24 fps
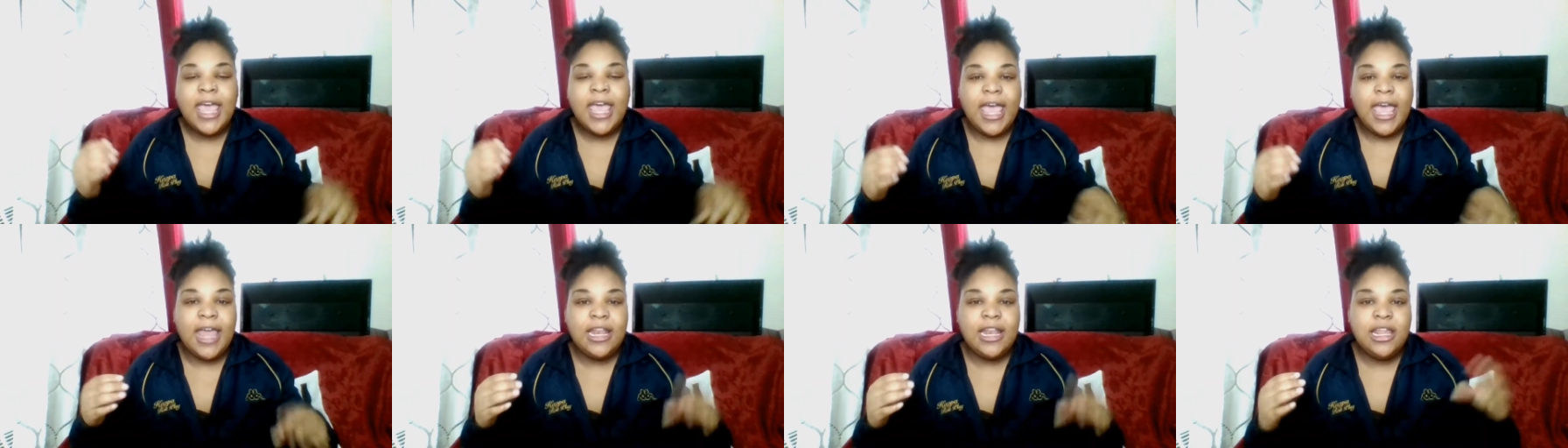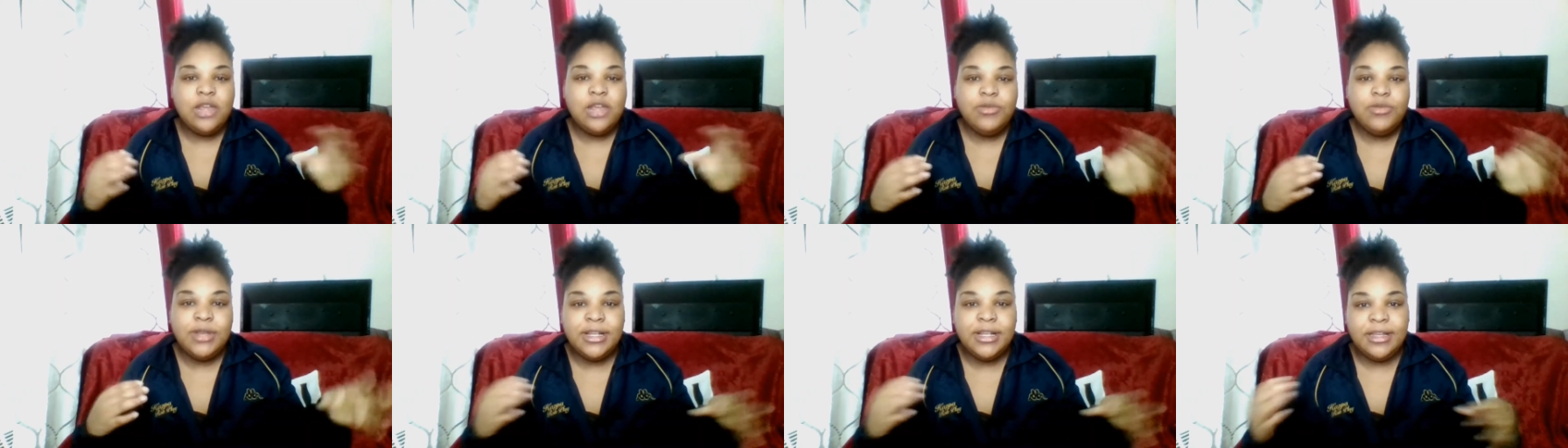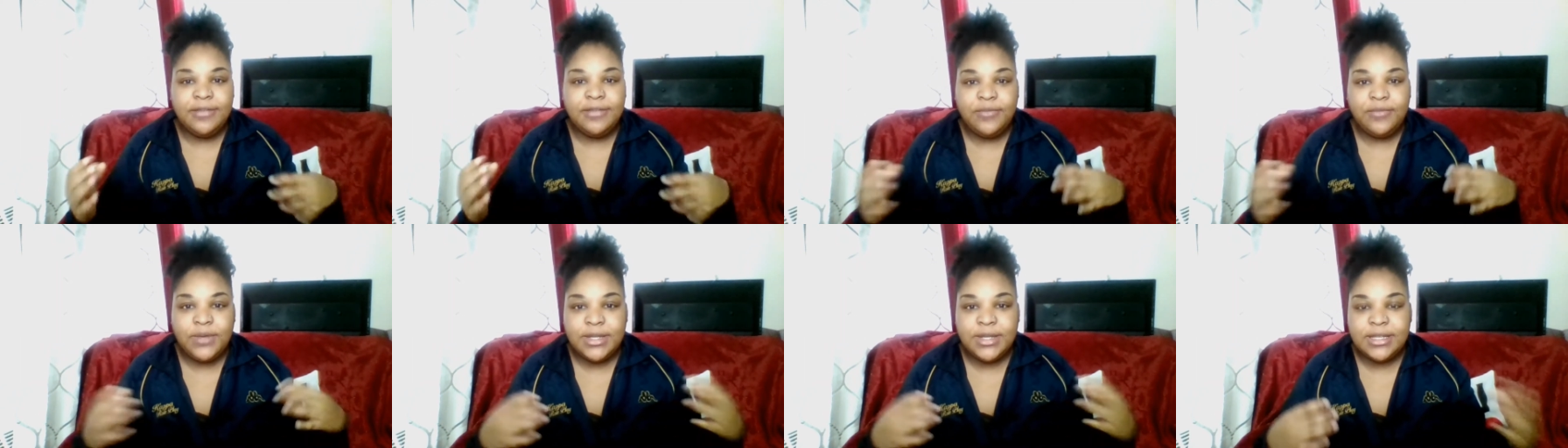And he would
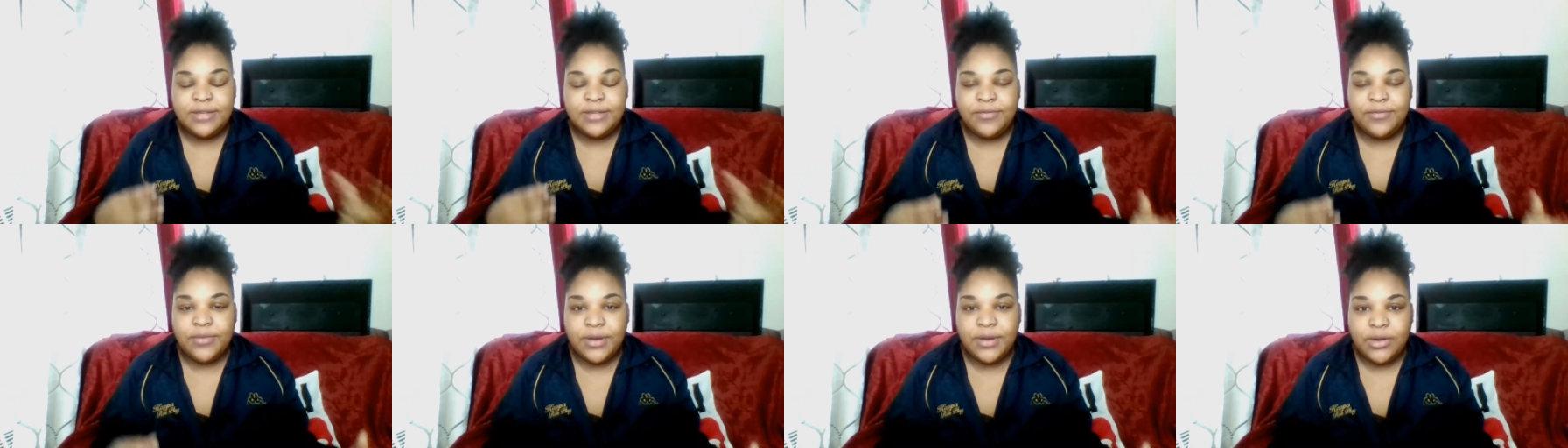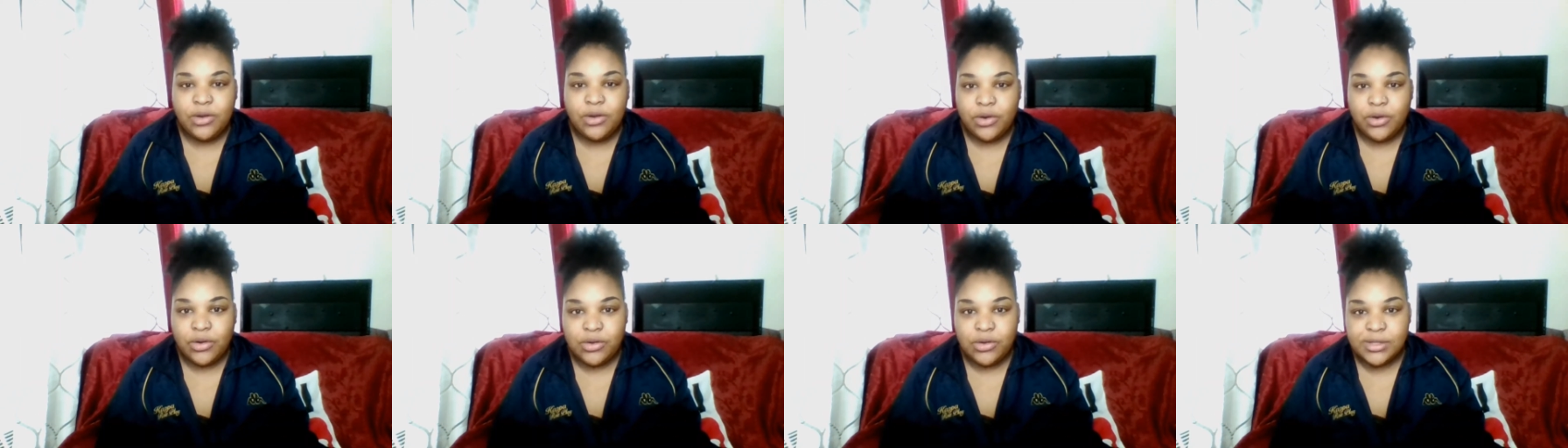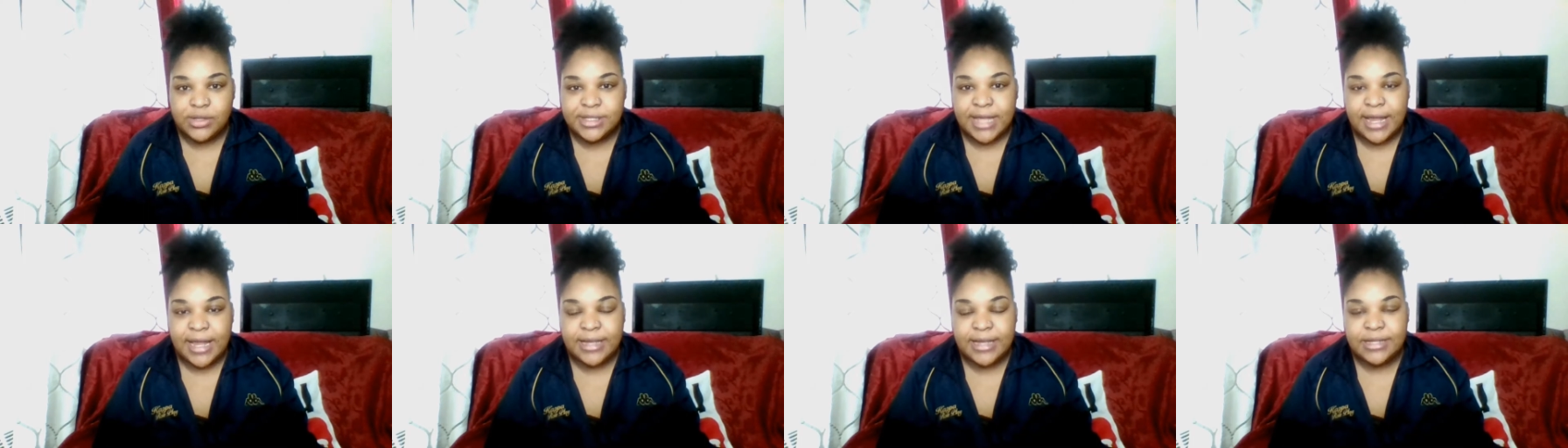live with different
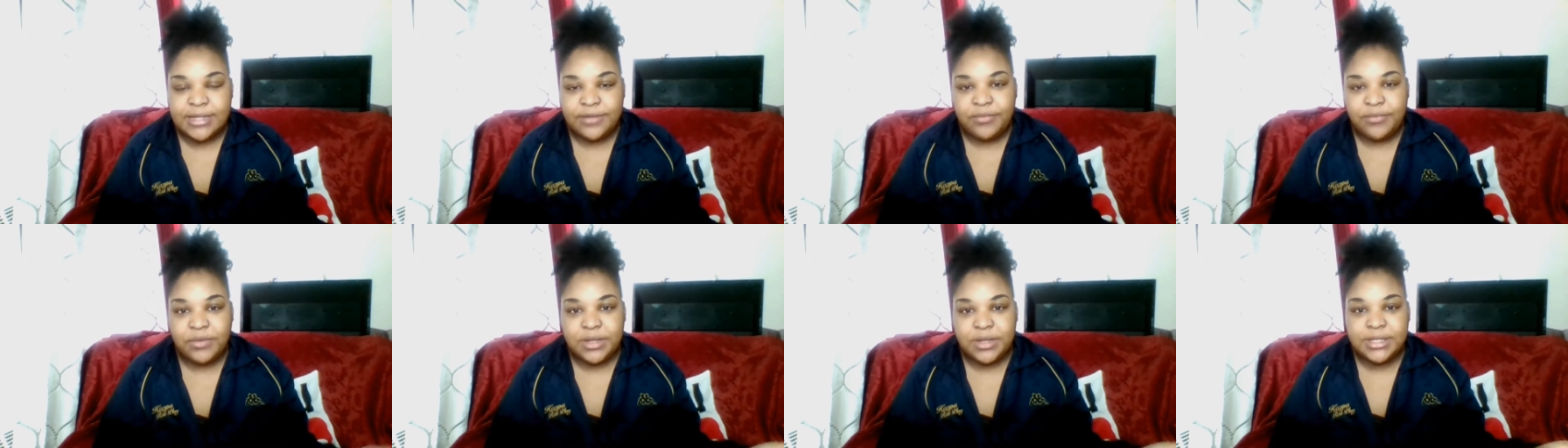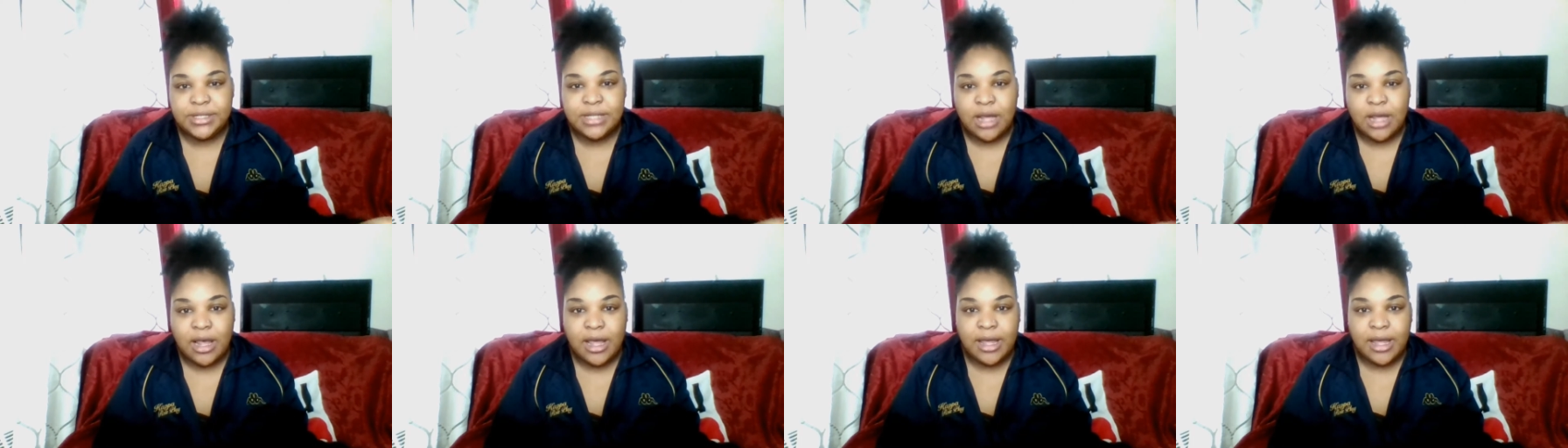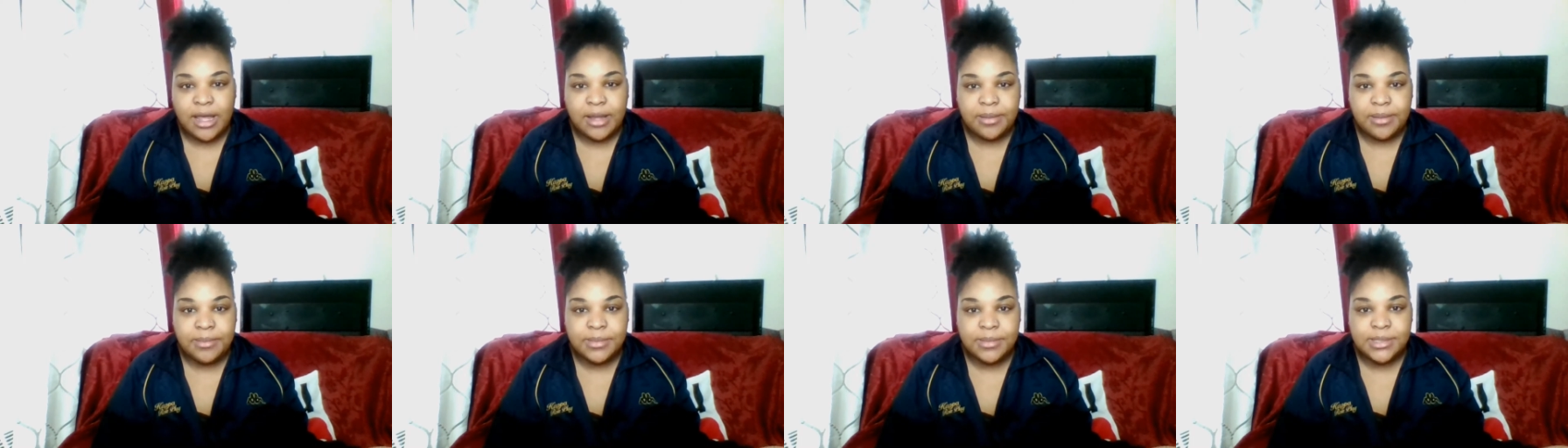girls at different
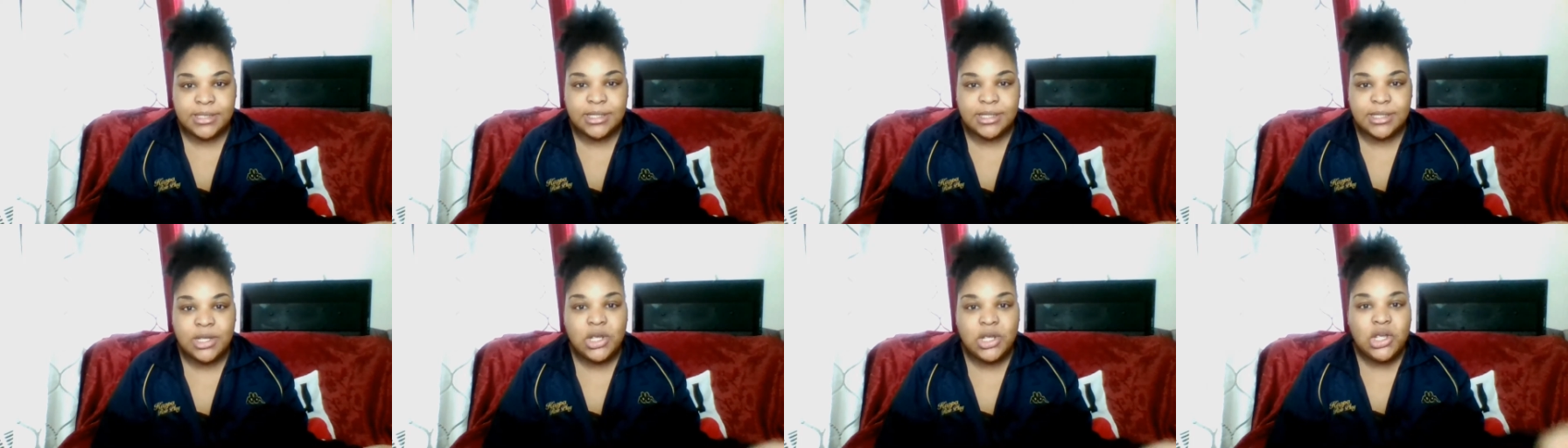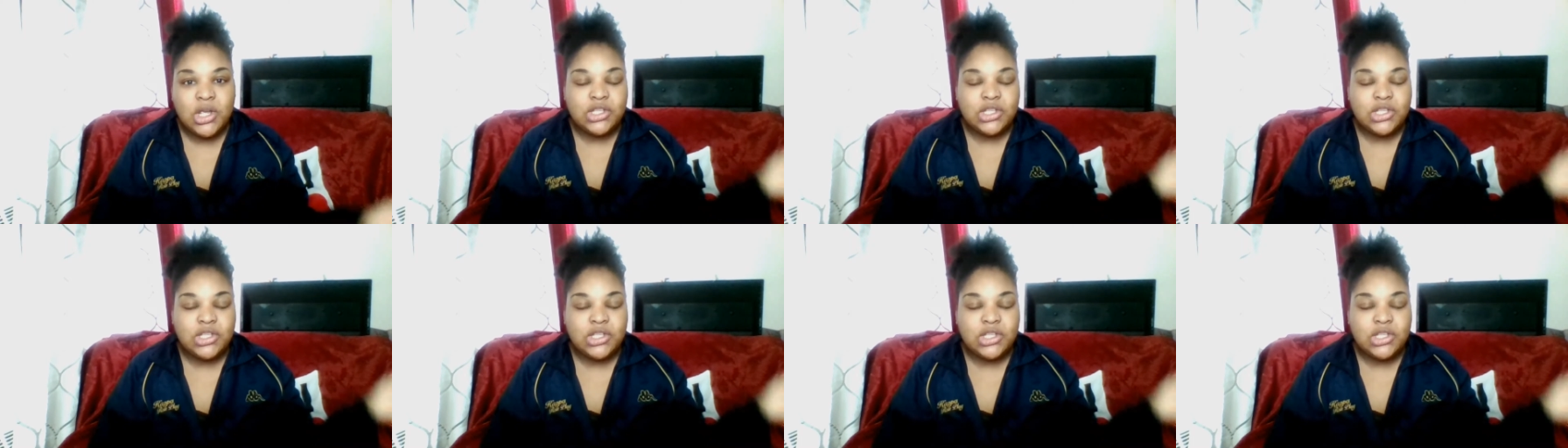times.